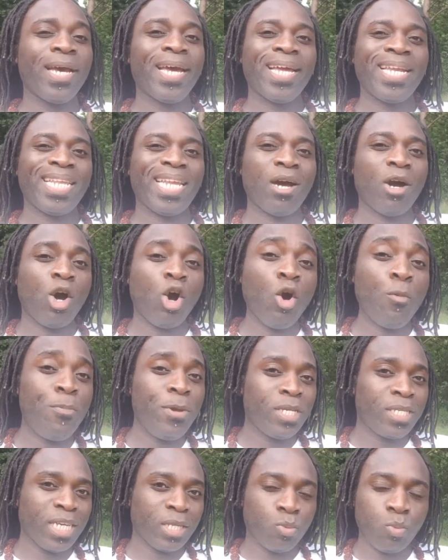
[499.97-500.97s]
Now, I hope
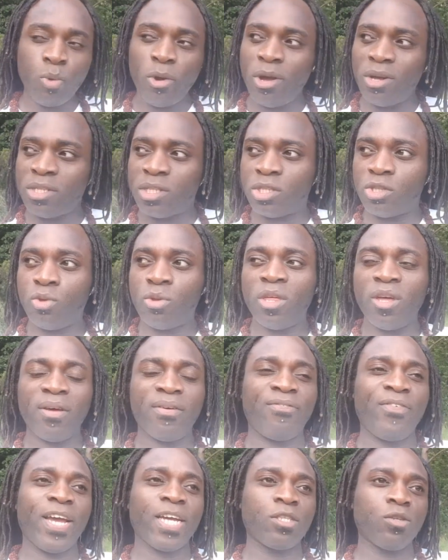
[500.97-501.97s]
you said words to the
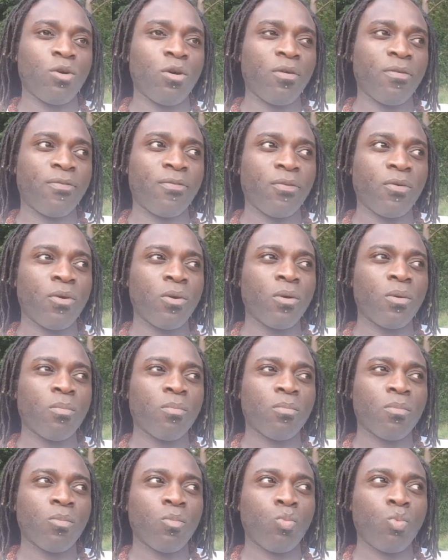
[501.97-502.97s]
effect of,
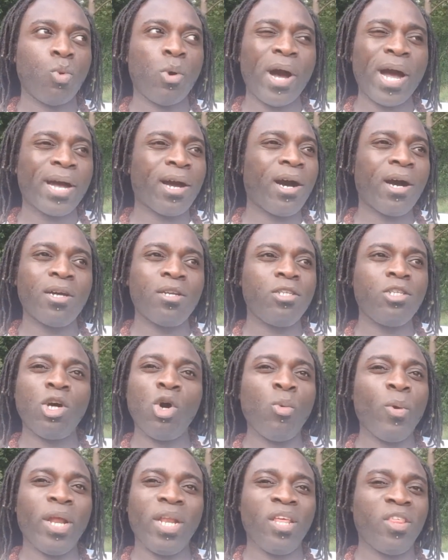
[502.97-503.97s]
well, I can't
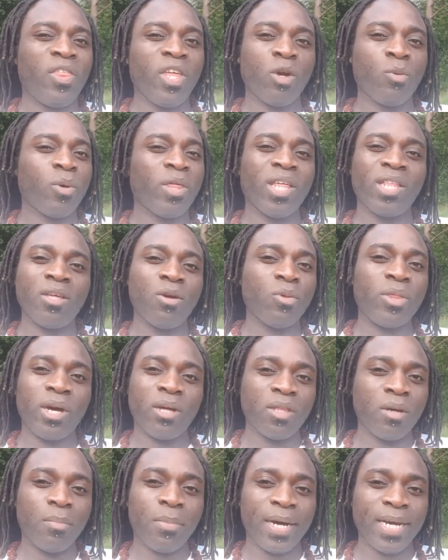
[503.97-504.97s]
know anything without
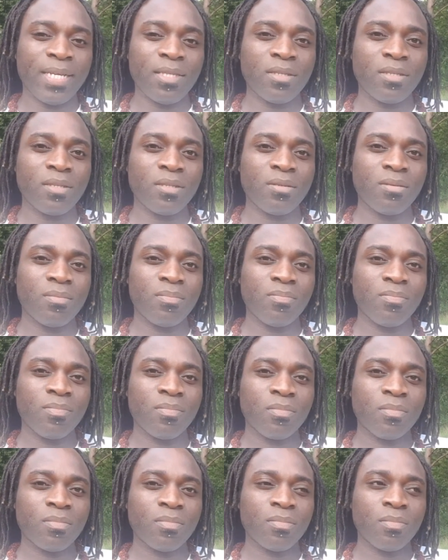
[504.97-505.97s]
the mind.
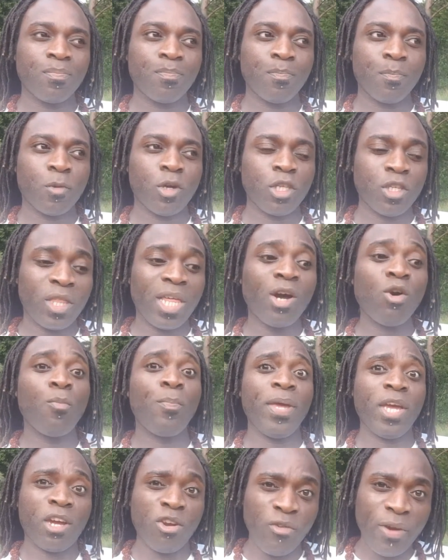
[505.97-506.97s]
Because that would
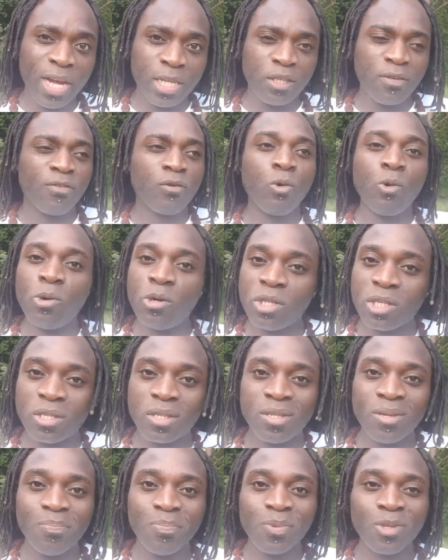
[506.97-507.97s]
be correct. Of
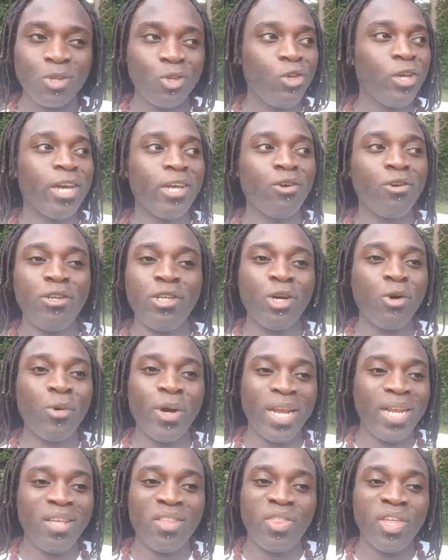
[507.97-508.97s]
course, you cannot know
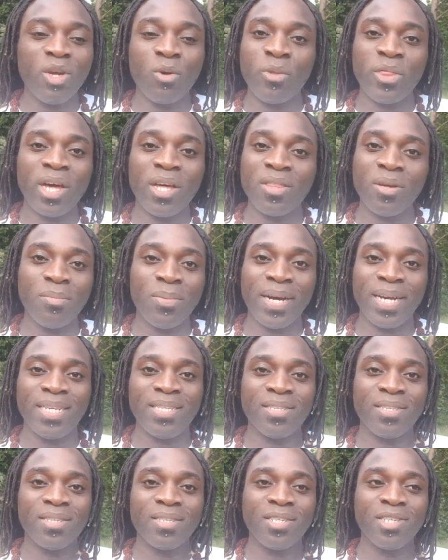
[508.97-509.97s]
anything without the
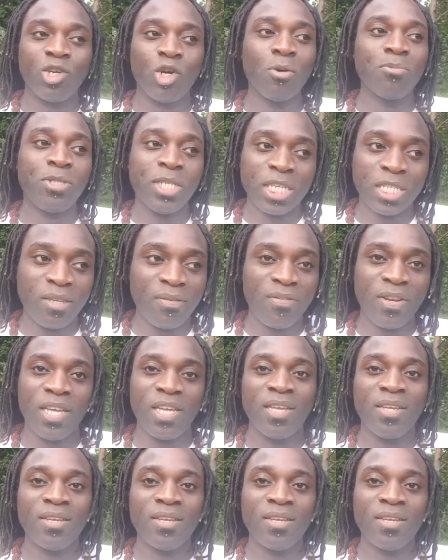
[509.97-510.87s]
mind, objectively.